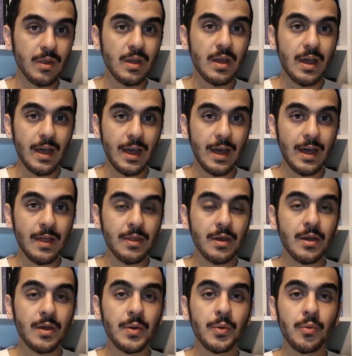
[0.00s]
and
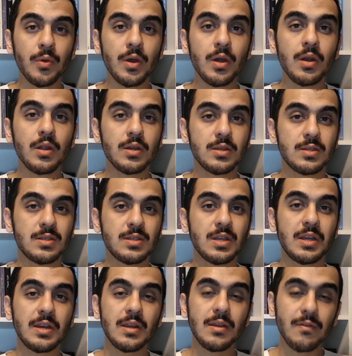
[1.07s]
when a
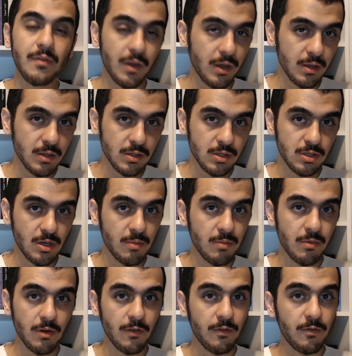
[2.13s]
significant number
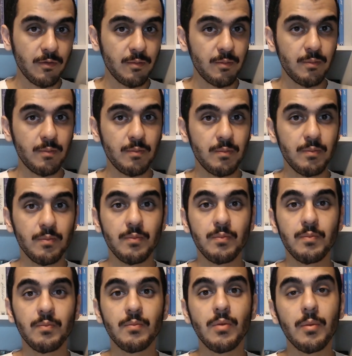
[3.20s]
of
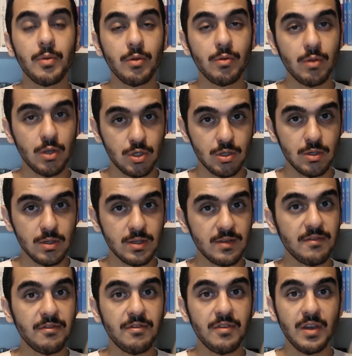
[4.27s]
population is
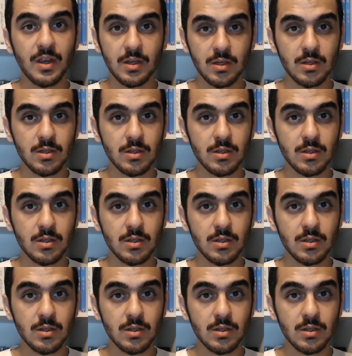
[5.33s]
infected,